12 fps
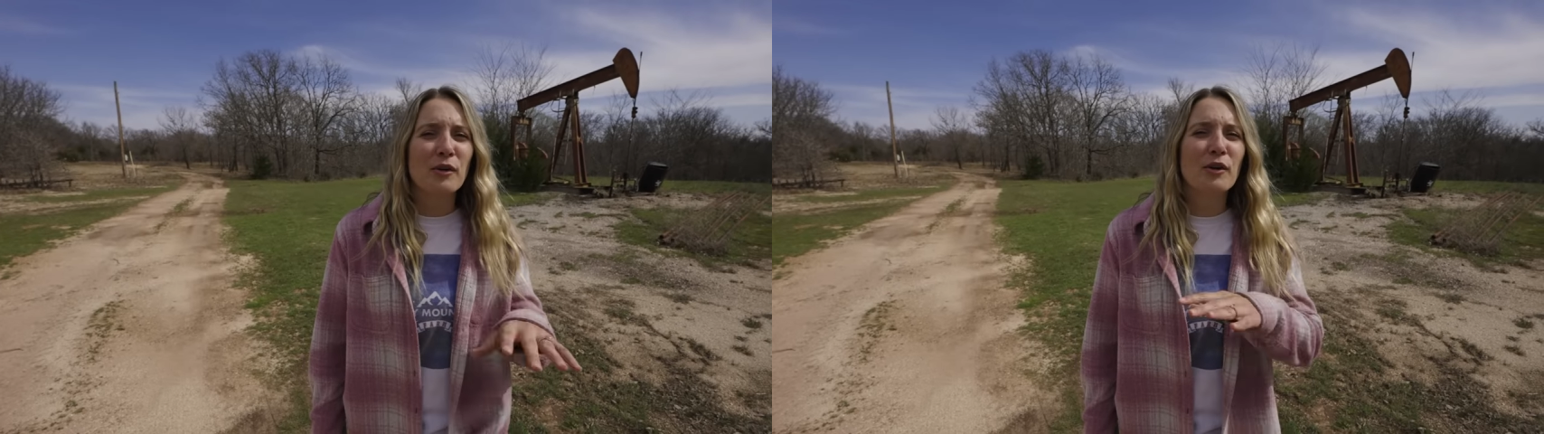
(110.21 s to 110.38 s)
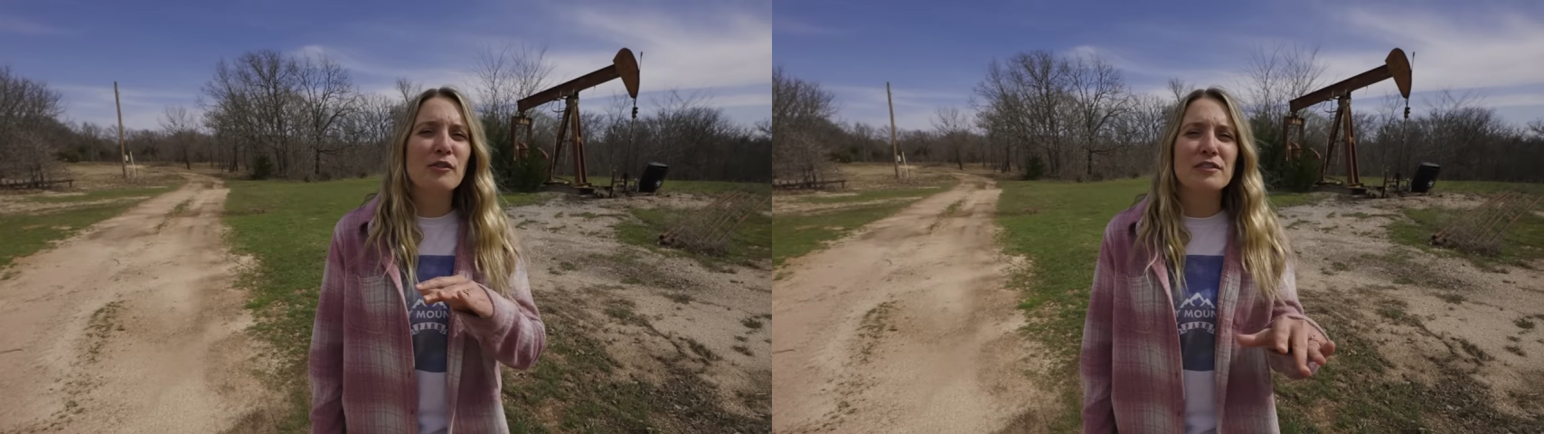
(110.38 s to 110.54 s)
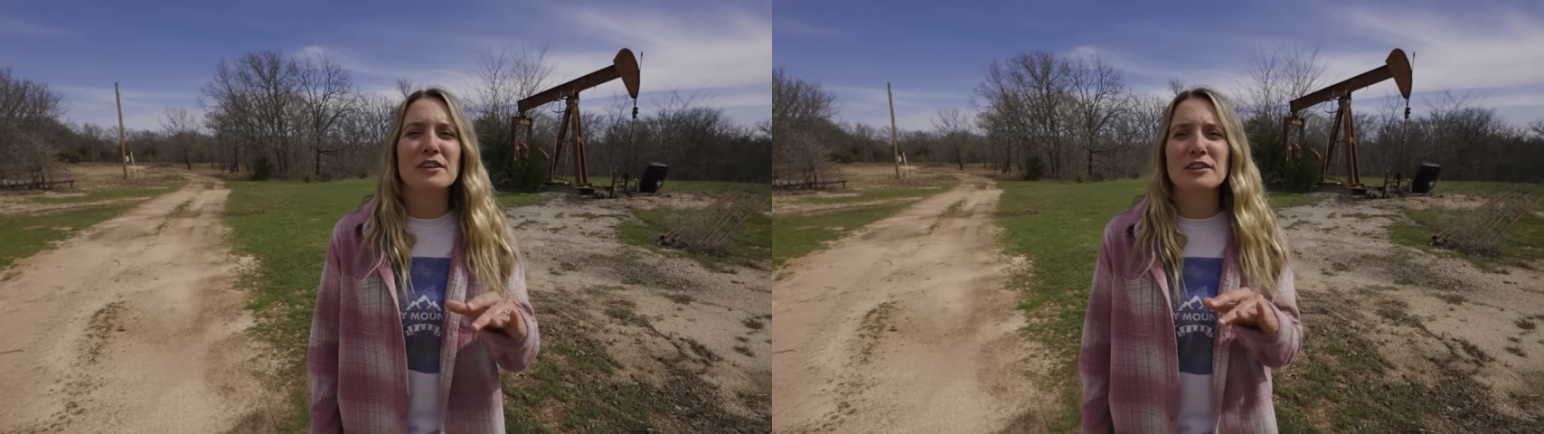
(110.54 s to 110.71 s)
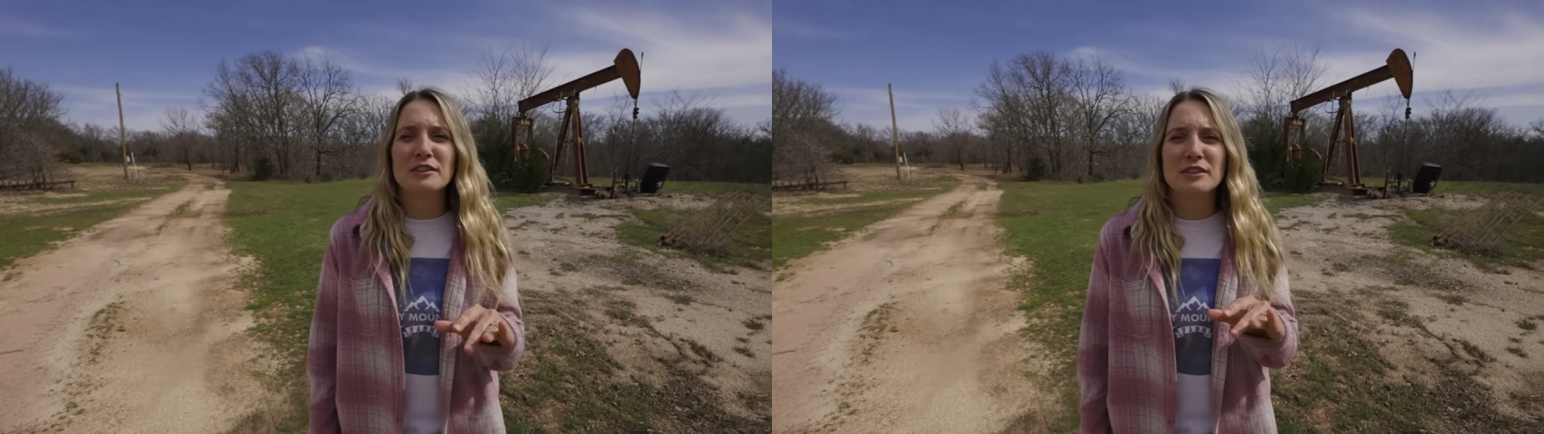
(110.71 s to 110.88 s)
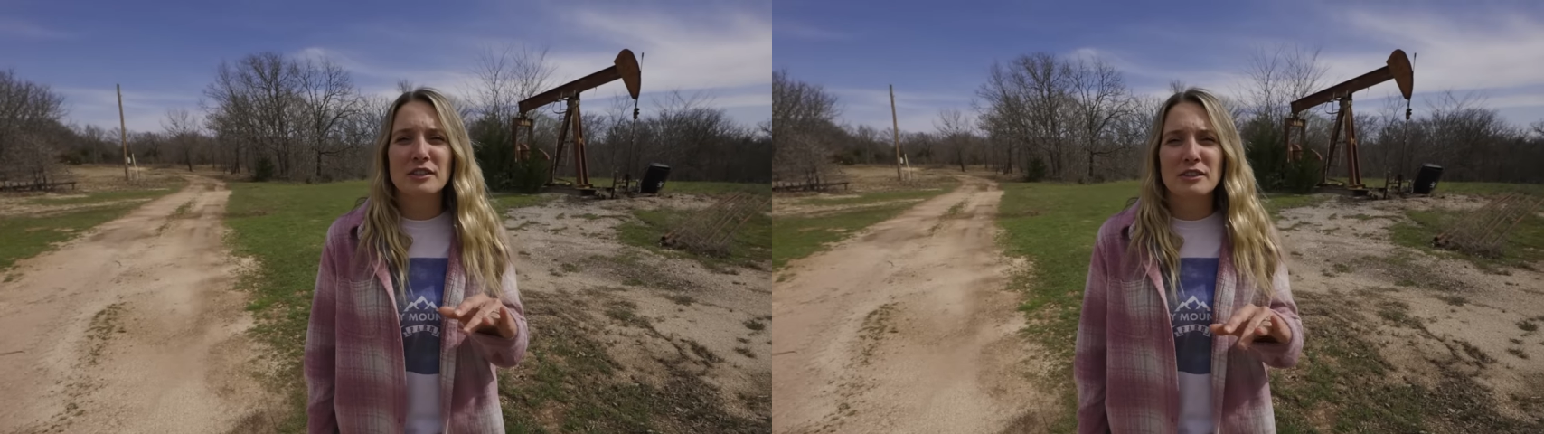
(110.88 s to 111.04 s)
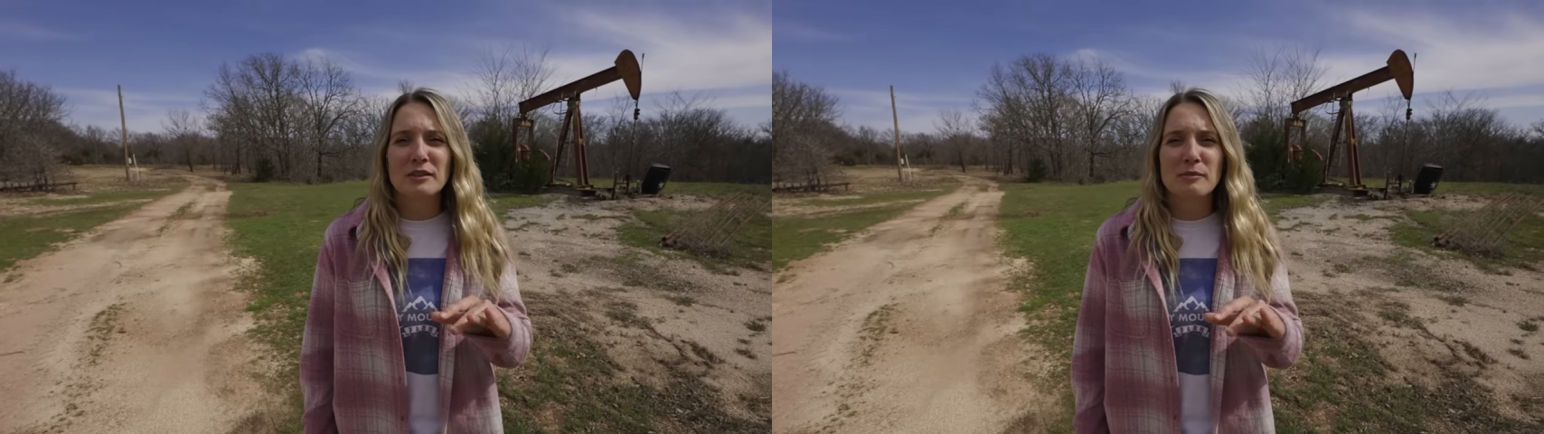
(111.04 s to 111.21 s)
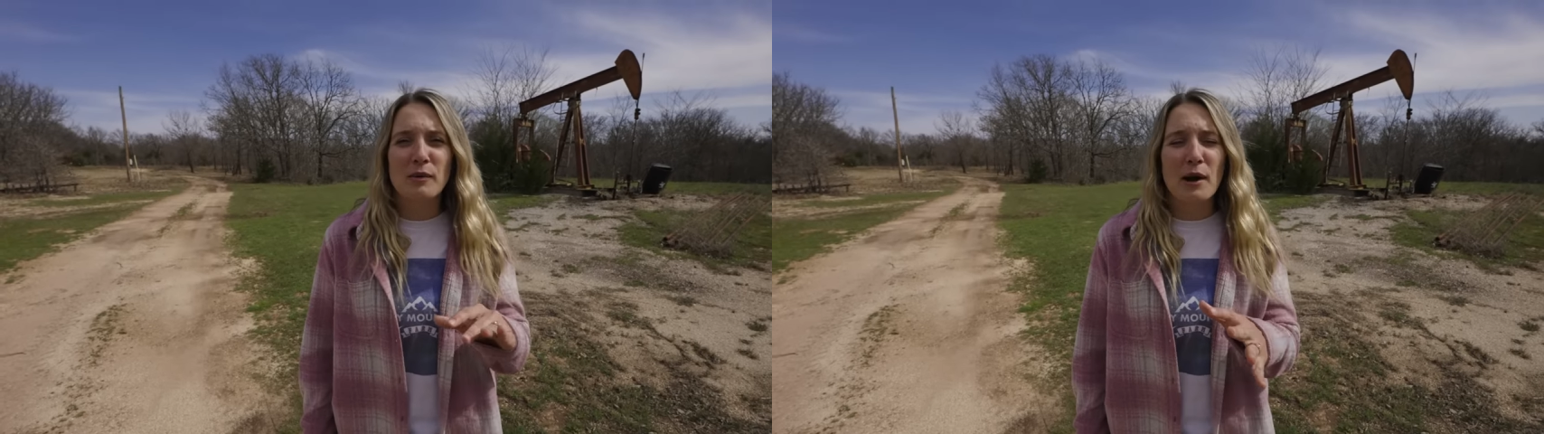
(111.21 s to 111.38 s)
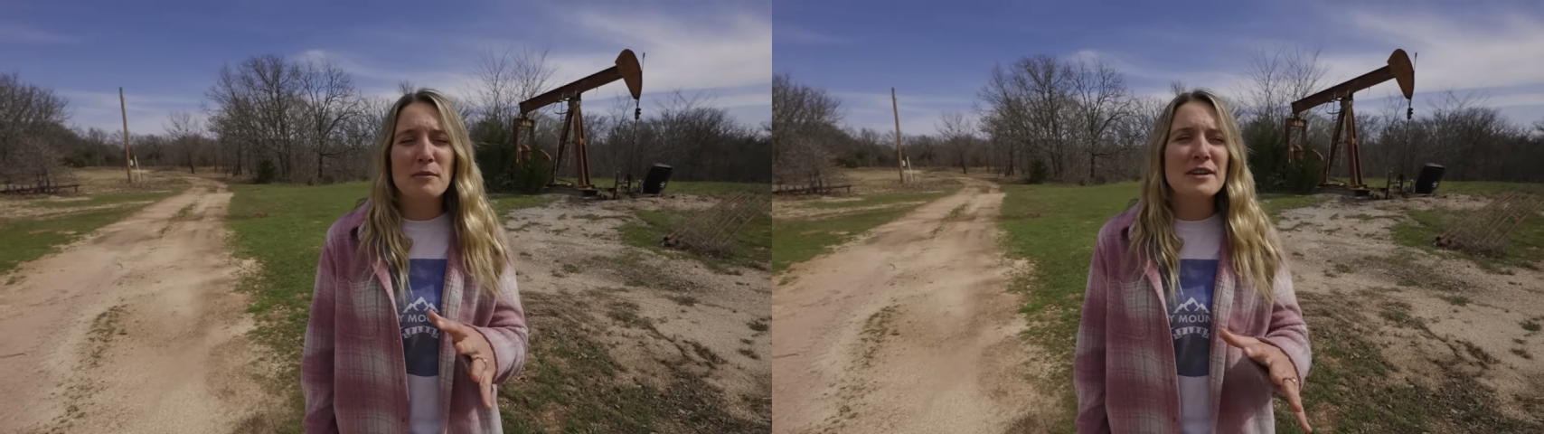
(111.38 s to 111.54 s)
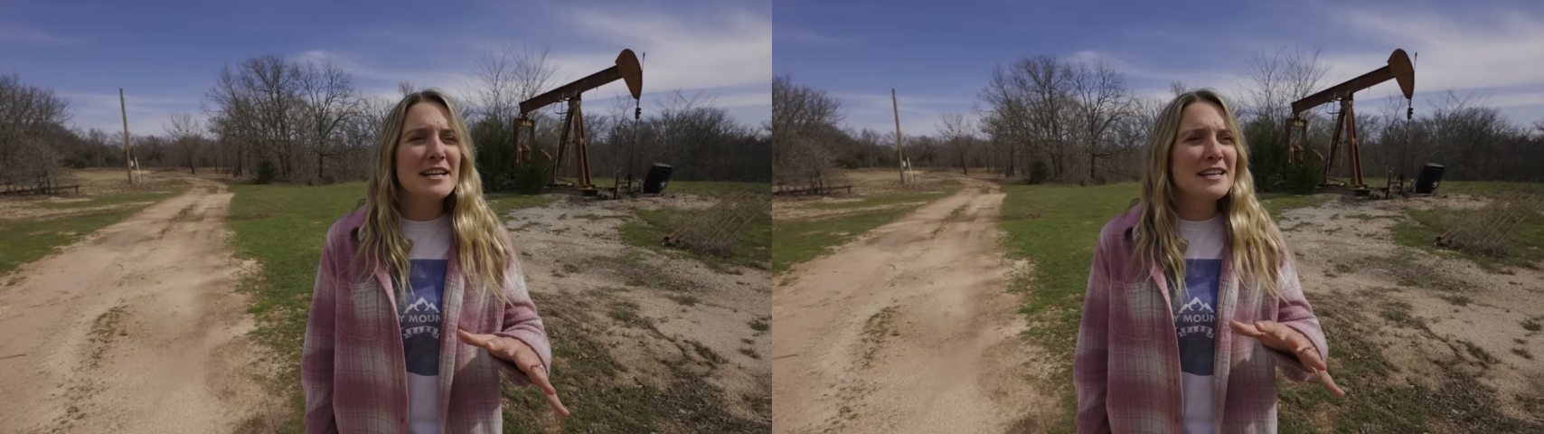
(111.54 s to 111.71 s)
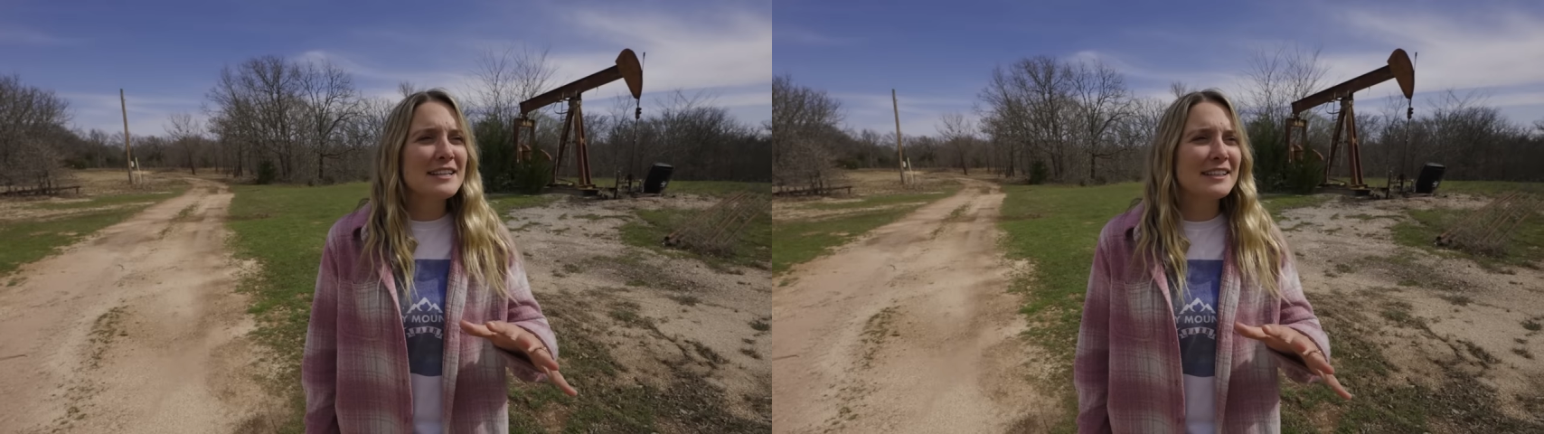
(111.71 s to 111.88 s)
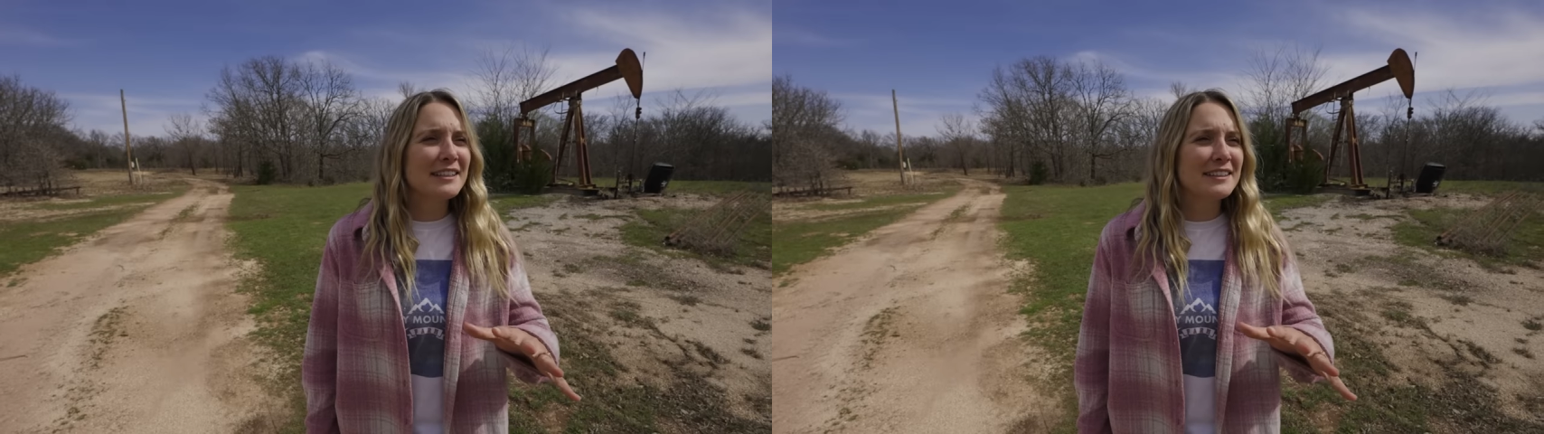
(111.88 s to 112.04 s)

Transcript: oil field property.